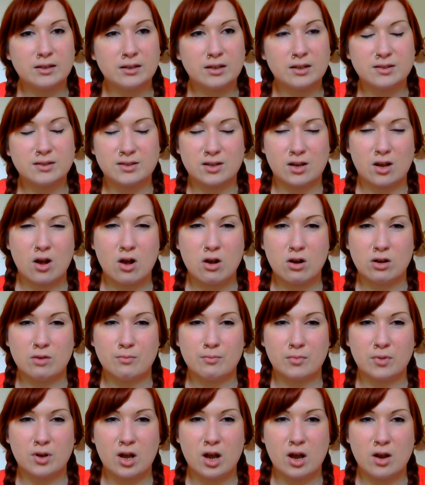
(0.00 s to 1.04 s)
because I can't
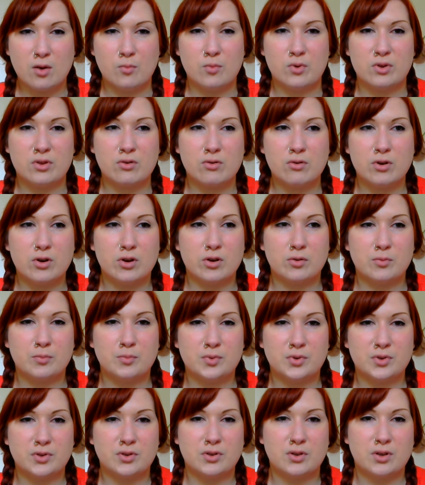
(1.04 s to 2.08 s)
cope with groups.